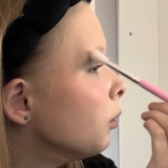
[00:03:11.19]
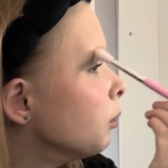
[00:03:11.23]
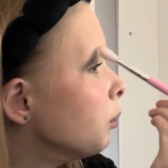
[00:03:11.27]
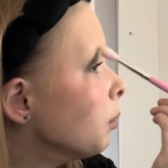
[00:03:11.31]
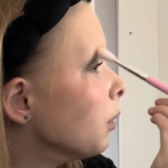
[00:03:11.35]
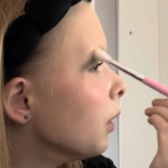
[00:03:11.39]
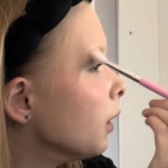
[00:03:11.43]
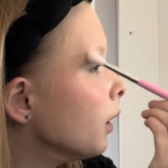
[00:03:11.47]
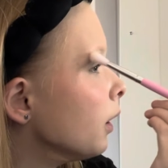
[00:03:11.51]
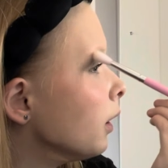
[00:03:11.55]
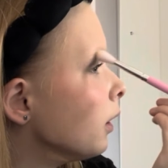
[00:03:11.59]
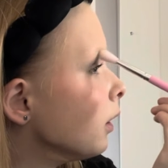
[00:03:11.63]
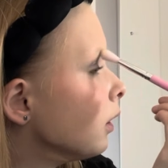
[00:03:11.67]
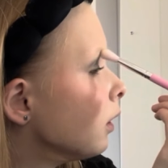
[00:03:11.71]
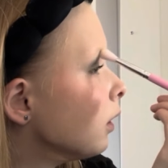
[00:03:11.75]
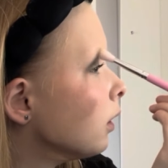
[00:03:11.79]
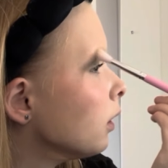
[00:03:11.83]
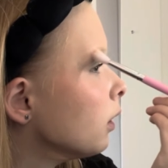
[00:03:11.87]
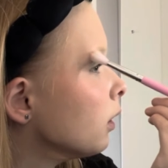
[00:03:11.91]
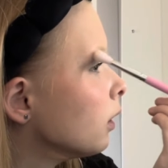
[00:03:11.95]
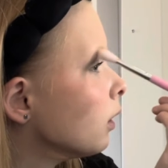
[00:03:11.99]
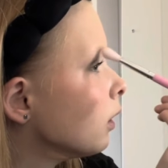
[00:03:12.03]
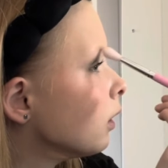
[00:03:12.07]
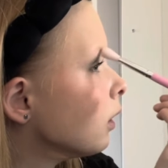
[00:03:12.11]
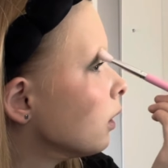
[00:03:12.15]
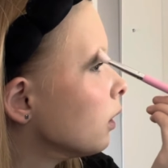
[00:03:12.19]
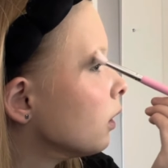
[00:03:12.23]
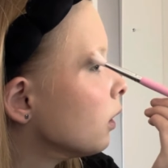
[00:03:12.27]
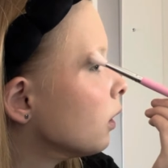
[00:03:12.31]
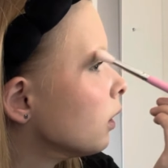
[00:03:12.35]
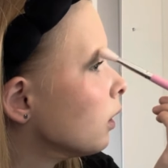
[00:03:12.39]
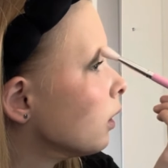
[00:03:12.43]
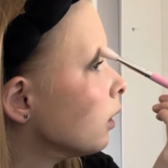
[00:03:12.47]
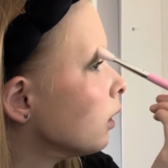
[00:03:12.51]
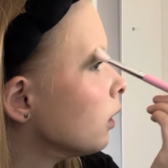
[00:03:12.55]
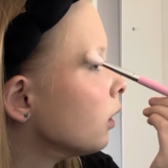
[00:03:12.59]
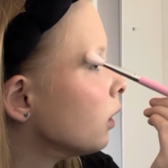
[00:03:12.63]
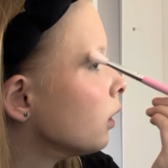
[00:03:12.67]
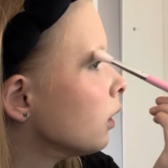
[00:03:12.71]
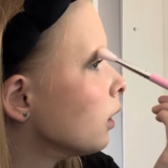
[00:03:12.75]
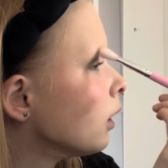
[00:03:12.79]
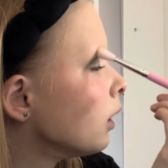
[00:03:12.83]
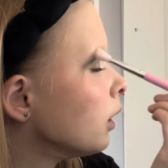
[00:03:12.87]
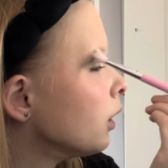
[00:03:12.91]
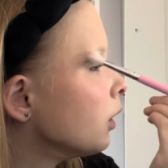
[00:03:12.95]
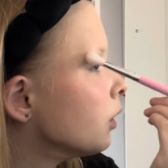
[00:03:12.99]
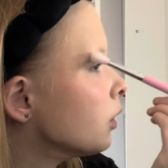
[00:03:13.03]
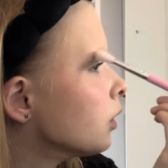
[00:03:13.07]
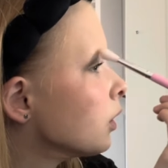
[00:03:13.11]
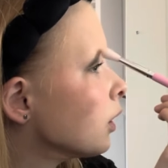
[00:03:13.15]
But
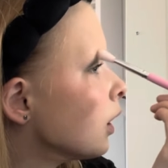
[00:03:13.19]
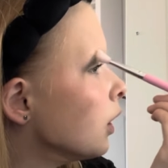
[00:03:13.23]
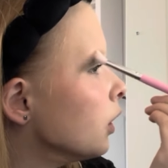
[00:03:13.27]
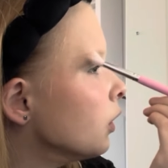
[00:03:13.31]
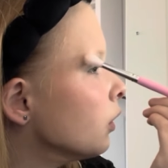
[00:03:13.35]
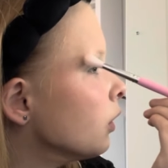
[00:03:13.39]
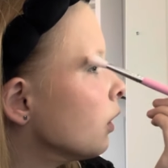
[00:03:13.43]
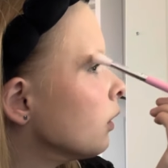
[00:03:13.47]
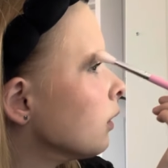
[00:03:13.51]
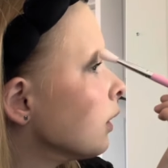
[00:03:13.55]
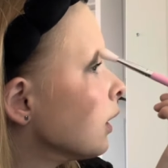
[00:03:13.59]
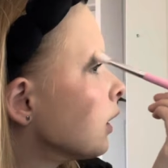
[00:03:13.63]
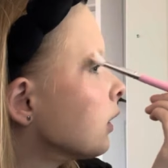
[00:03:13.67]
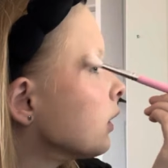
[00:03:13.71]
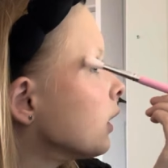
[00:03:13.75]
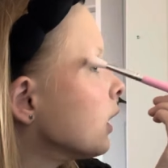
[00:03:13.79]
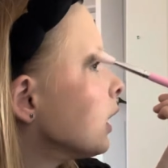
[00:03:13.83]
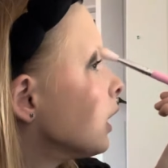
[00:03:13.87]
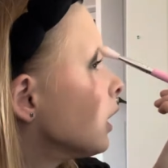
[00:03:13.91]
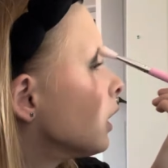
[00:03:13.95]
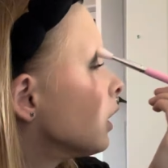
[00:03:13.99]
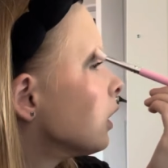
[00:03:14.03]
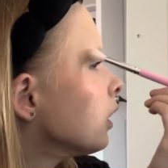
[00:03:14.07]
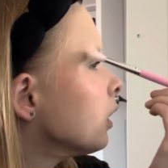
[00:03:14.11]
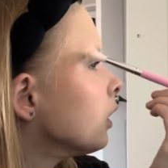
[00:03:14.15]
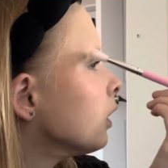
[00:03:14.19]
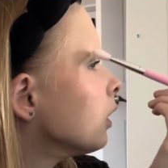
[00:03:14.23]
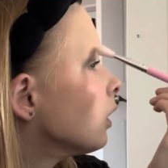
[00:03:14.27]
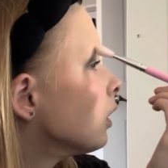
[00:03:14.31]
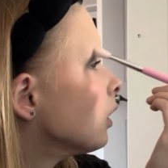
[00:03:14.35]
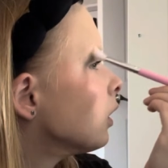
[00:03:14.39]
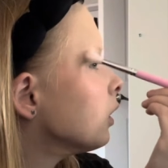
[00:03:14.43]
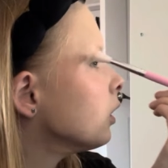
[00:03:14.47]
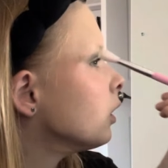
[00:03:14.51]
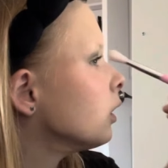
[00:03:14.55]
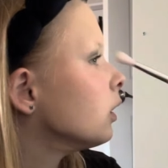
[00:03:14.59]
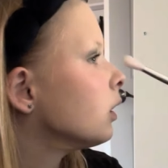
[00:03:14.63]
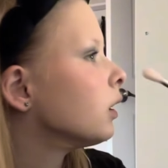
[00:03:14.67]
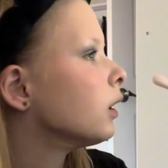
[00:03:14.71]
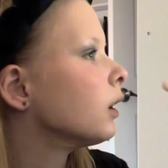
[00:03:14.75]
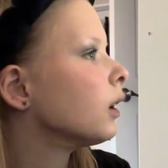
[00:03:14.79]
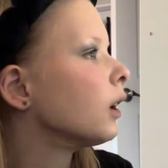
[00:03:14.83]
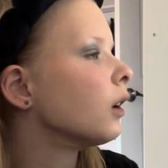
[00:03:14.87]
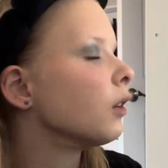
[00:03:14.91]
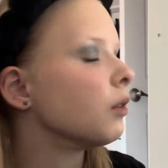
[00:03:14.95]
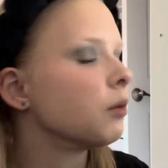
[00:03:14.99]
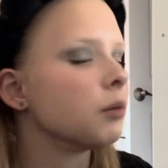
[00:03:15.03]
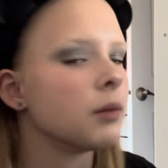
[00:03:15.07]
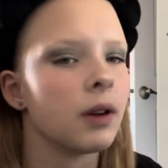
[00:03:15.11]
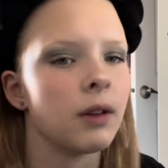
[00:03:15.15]
usually I do it like right here just to
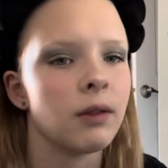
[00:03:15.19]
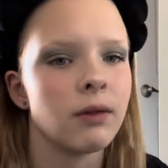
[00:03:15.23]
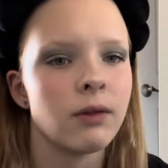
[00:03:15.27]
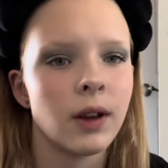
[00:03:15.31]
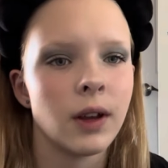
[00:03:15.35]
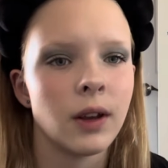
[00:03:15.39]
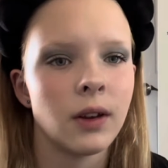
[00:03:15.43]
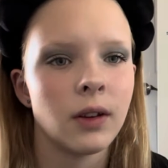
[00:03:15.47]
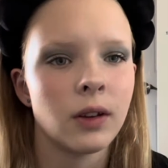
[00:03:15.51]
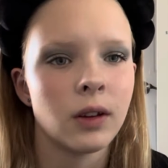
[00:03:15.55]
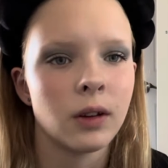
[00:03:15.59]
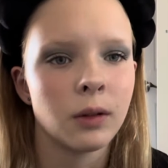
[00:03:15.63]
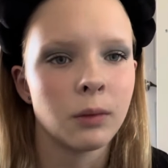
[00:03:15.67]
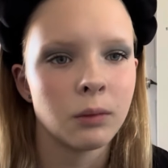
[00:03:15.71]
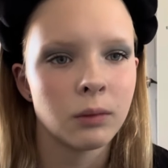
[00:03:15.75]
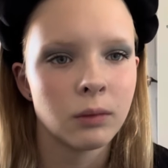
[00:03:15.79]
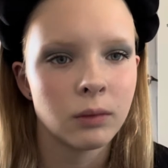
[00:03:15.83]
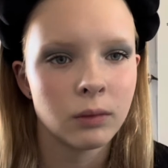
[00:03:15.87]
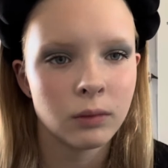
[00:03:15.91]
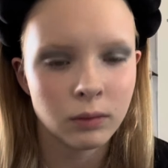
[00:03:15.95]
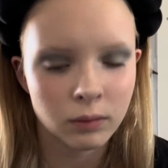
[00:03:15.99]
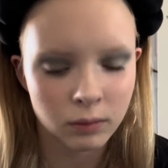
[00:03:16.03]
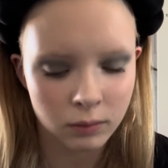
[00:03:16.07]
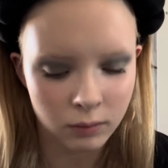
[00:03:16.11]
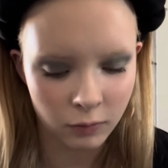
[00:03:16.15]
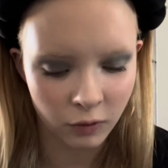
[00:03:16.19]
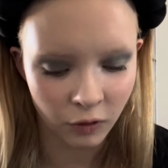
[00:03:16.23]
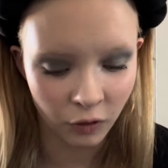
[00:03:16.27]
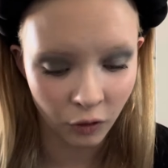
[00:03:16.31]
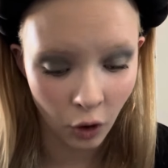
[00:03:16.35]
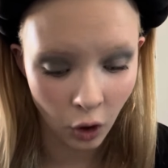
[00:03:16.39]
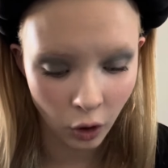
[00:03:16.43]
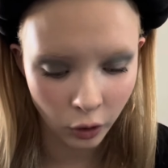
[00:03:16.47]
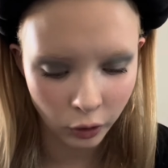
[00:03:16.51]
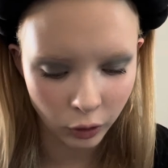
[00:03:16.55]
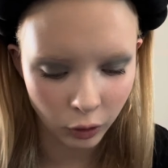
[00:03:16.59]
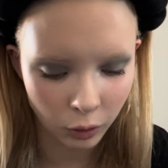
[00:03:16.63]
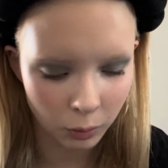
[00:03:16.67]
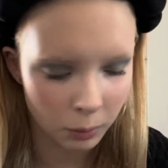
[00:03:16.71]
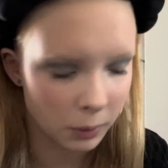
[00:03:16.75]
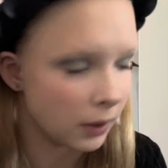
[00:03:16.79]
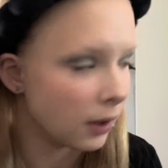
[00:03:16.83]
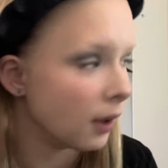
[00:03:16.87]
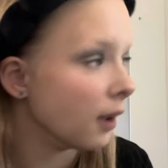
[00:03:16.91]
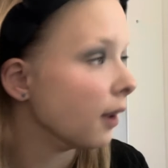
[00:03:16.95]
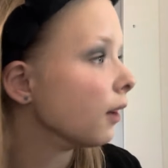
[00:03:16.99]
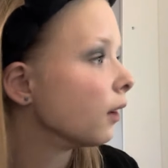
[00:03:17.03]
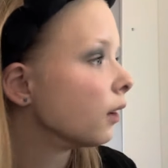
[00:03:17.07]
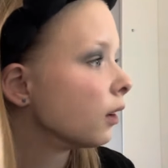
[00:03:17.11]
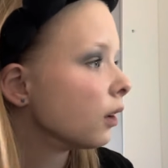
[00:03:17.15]
give my face some volume, I
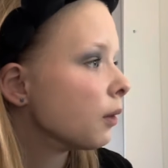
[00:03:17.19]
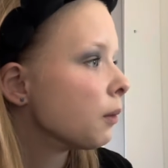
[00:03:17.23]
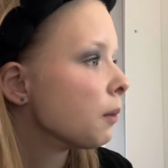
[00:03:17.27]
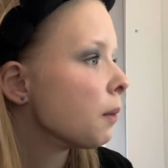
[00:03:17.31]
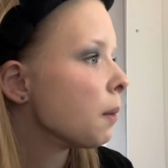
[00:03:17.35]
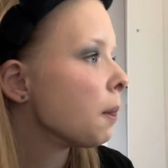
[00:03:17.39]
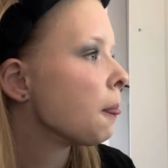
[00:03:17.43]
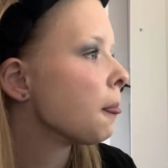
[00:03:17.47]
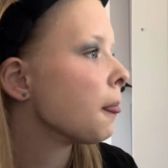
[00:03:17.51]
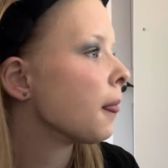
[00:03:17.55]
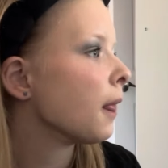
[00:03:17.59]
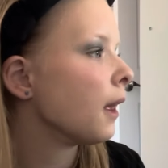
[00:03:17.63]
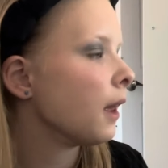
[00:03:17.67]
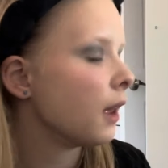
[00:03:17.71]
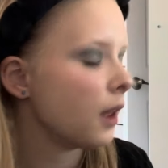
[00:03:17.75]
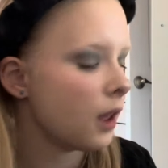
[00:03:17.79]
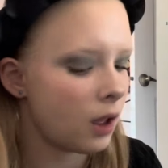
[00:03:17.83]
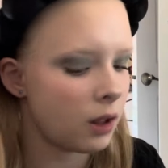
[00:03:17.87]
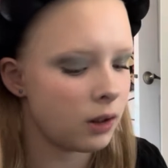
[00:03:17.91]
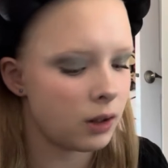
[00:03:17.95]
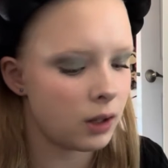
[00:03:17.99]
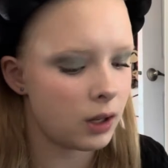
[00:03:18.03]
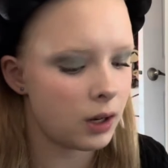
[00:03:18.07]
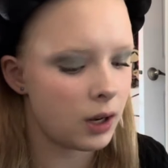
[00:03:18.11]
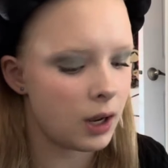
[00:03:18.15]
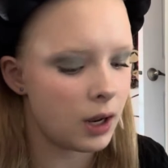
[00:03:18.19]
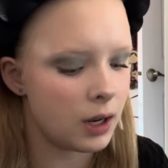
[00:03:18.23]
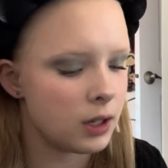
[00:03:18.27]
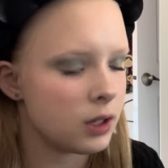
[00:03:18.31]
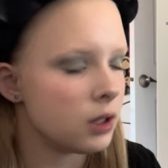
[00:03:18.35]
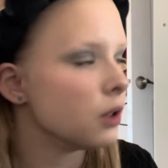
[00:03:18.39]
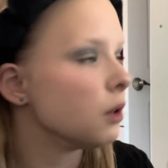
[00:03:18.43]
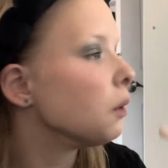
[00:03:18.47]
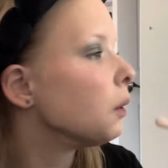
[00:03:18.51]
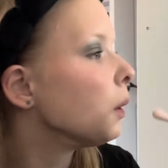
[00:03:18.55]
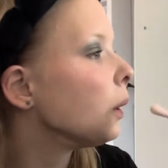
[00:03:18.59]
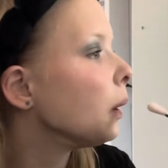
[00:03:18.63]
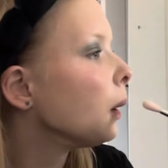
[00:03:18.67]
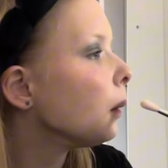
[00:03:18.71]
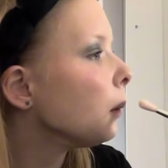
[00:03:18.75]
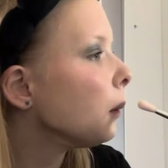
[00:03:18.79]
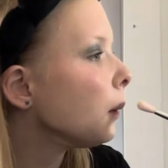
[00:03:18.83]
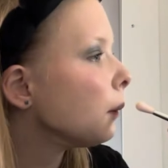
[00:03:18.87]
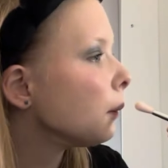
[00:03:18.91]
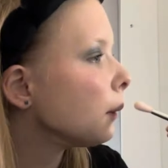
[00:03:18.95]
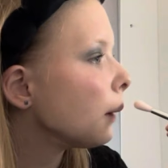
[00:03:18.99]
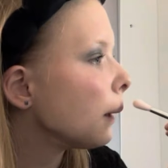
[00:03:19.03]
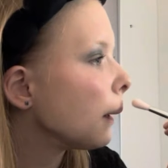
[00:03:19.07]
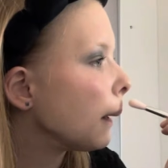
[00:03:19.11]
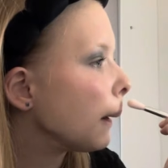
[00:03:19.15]
guess. And then I do a little
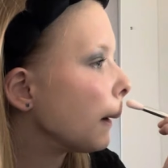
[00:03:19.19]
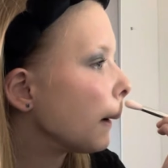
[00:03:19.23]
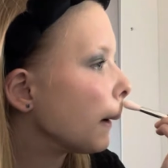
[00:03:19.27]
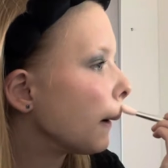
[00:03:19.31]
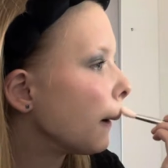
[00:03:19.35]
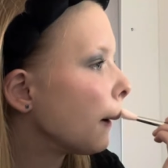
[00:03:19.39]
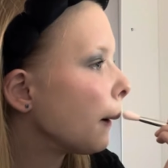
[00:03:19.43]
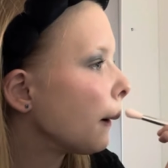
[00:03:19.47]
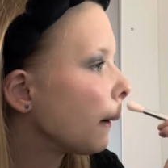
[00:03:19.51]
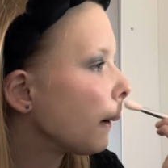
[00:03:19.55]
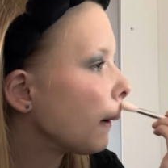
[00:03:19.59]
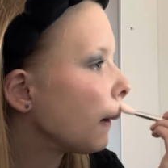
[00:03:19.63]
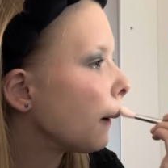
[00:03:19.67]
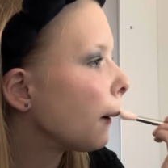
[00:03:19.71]
bit right here